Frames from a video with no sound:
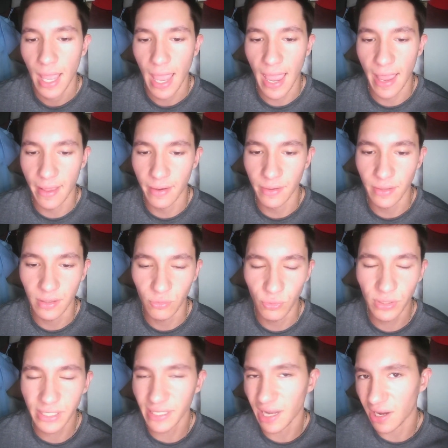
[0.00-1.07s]
and
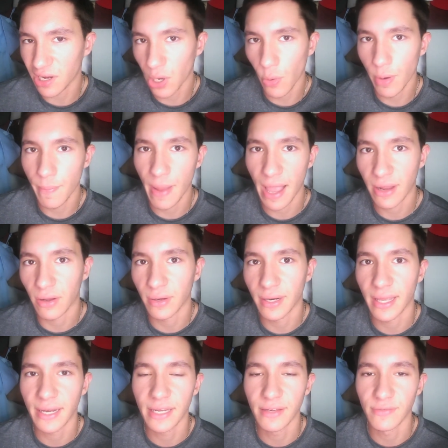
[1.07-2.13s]
really not going back on
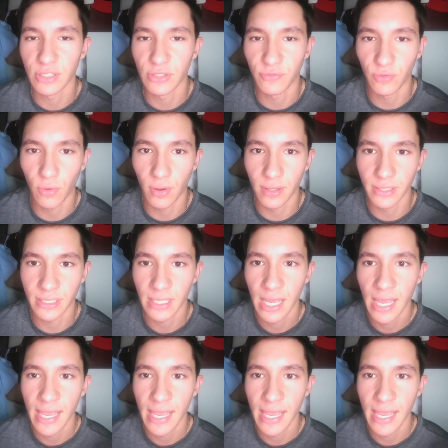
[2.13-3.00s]
any of his flaws.